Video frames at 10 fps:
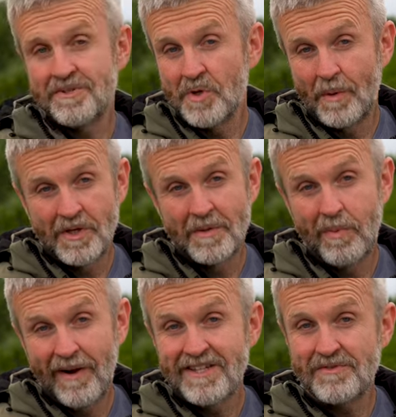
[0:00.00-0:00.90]
some common
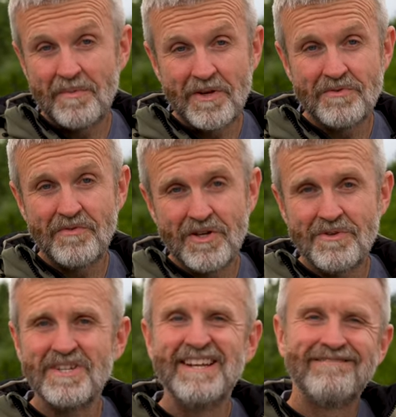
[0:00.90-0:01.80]
complaints from those
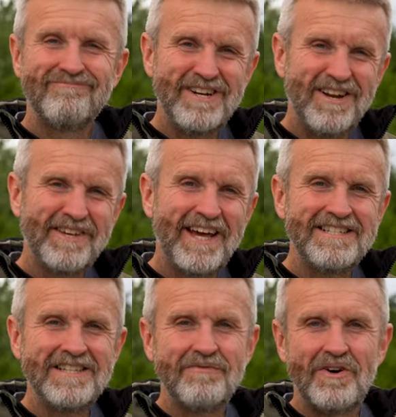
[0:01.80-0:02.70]
reviews.
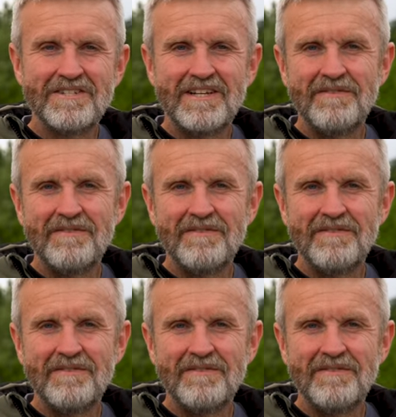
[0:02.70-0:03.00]
Relocating the visor